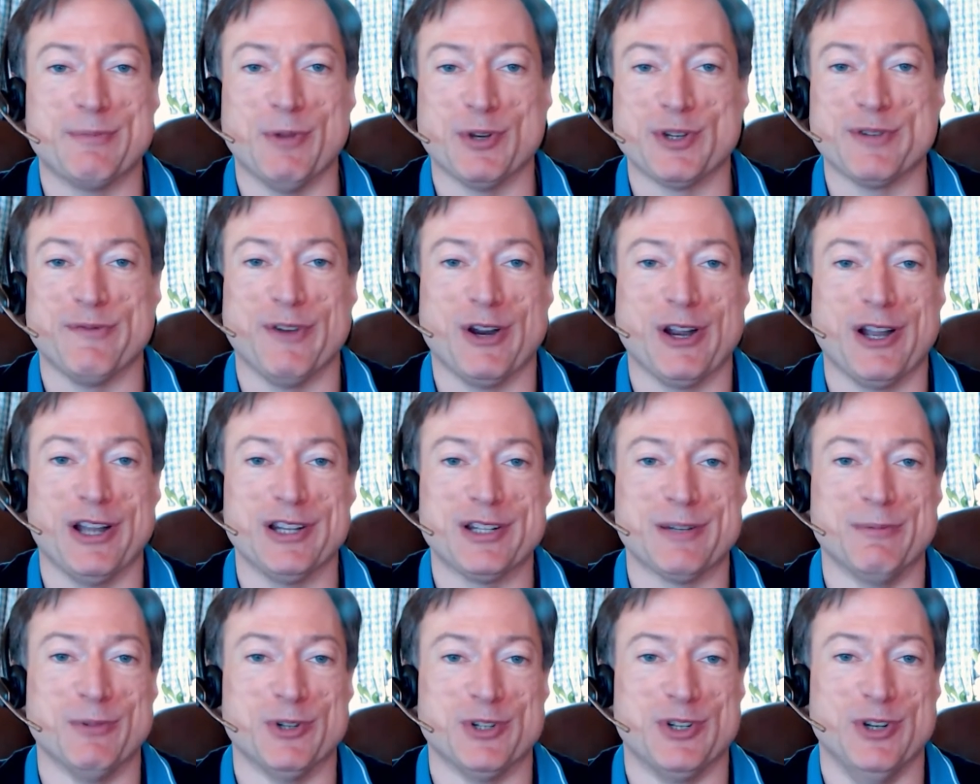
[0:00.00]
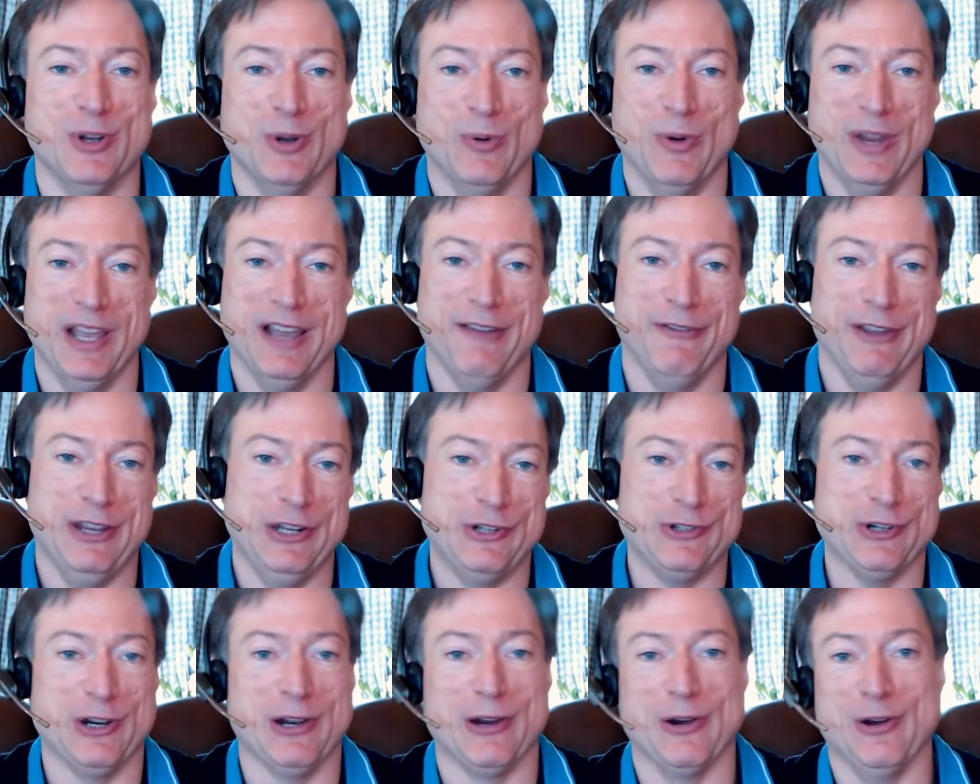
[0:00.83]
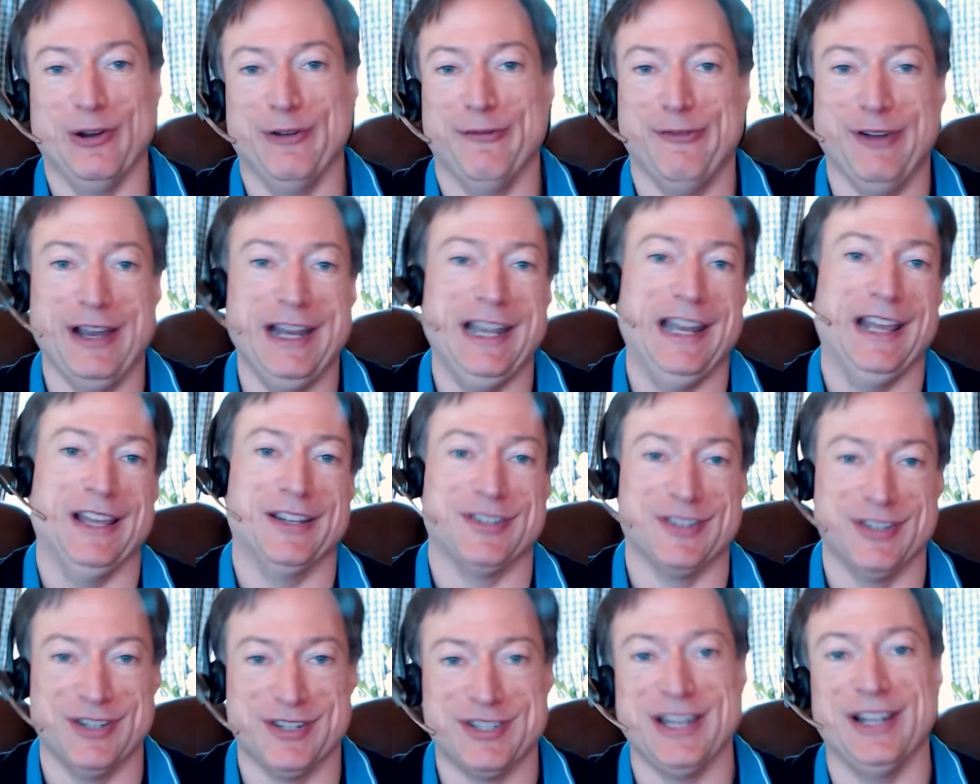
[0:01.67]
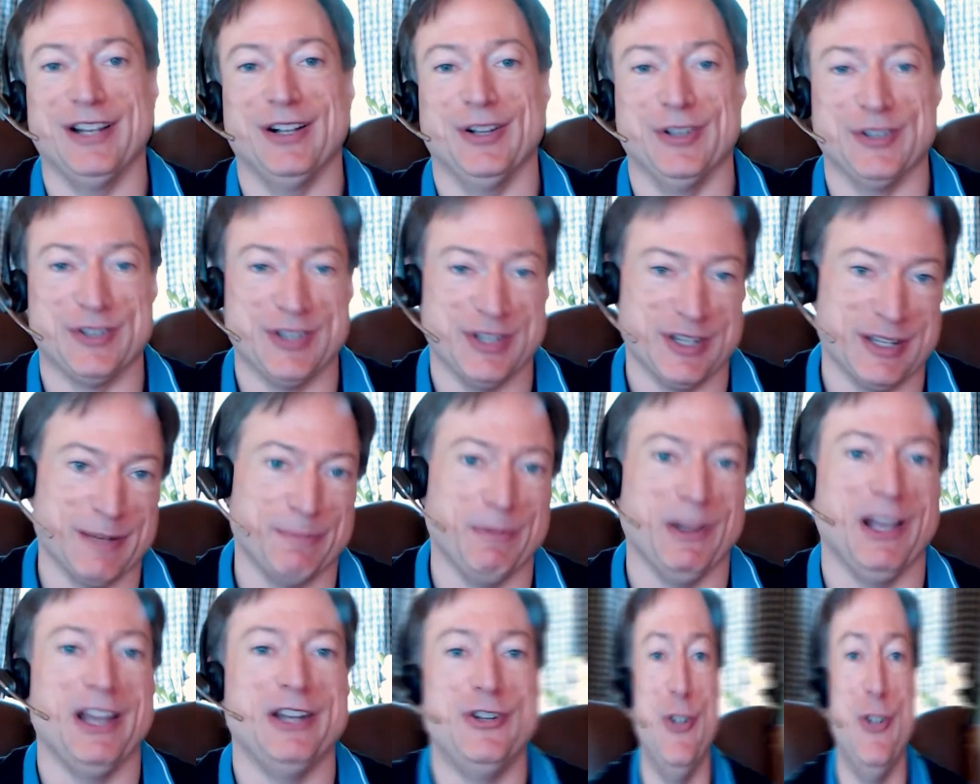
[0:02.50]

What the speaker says: most of our customers do. We have HR and finance and sales and supply